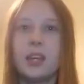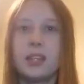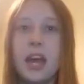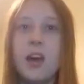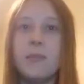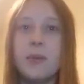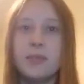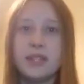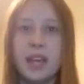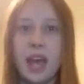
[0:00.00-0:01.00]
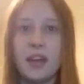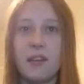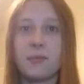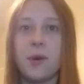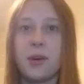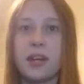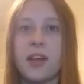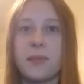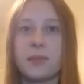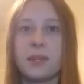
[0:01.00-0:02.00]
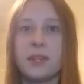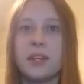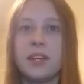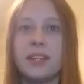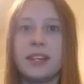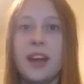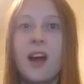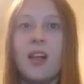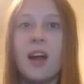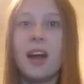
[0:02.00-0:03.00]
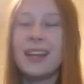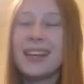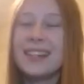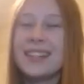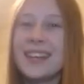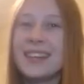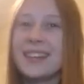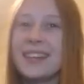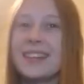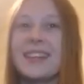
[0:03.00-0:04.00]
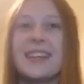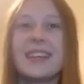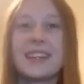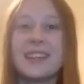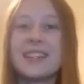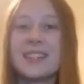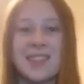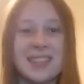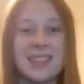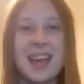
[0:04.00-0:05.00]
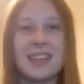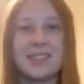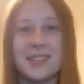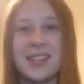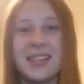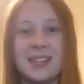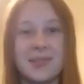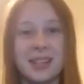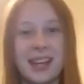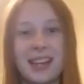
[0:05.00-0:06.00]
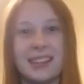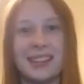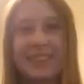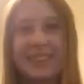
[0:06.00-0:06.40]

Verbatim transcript: Now Mum and Dad have woken up. They all hug each other. Christmas has really begun.